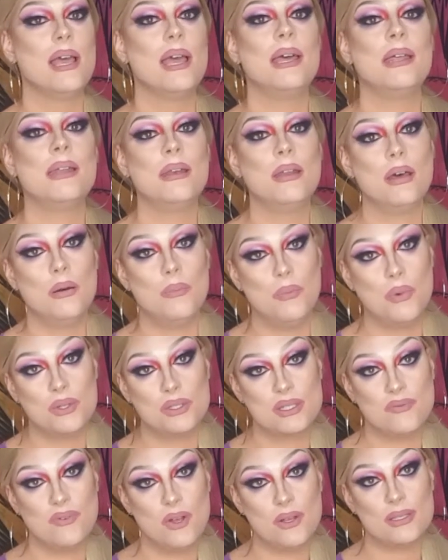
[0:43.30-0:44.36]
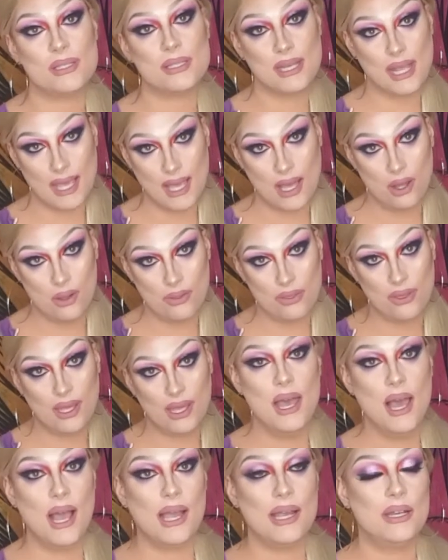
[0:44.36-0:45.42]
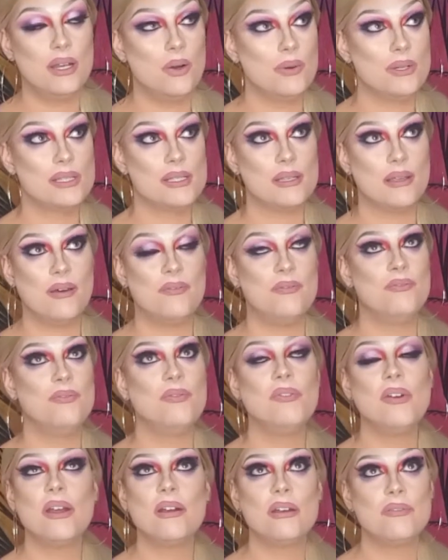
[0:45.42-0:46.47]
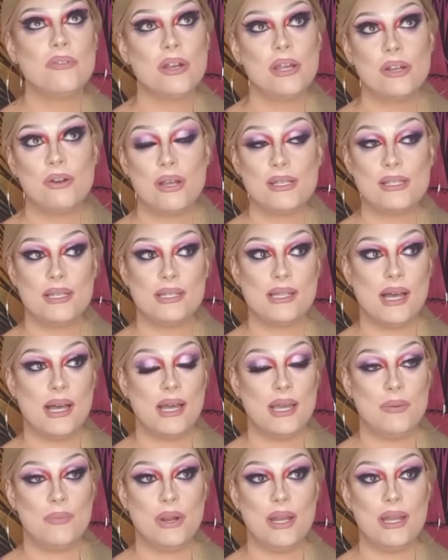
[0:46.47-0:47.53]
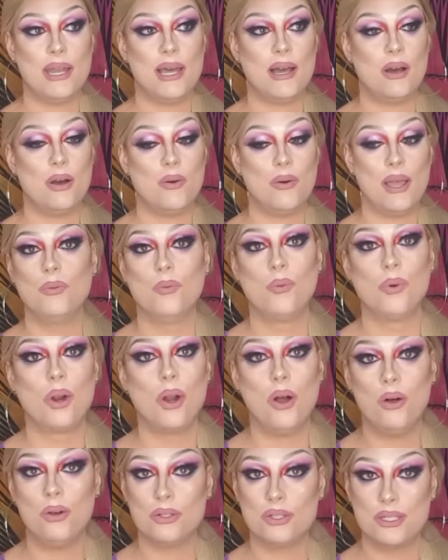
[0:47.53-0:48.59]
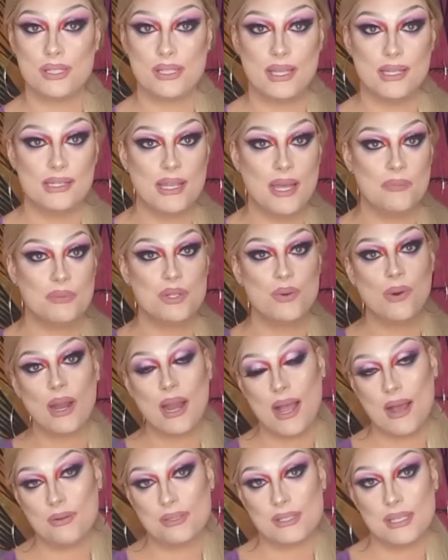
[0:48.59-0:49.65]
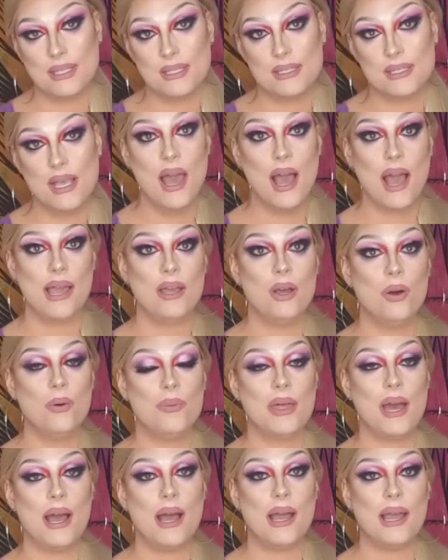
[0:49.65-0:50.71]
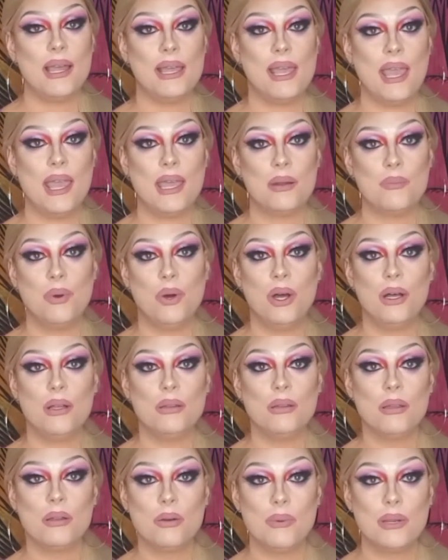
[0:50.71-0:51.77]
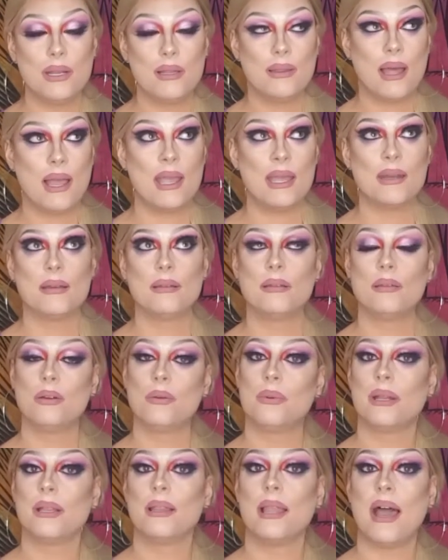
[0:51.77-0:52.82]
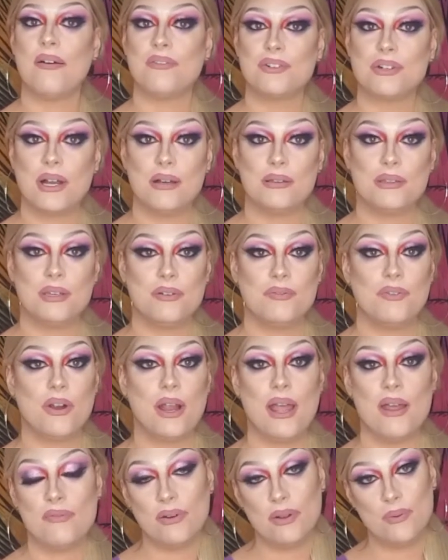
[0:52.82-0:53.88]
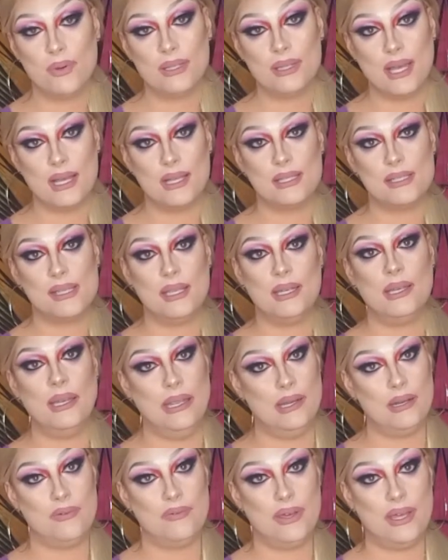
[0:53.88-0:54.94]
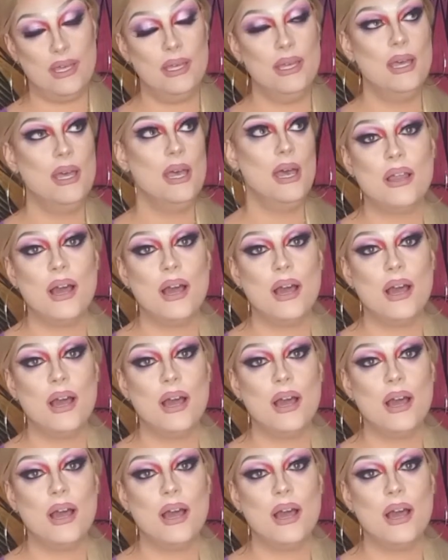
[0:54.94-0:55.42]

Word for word: and most of all, stay healthy. I know it's a very, very crazy time right now. We're all just condemned to our houses. I hope that I can put a little bit of light and a little bit of laughter out there for everyone that is in need of it.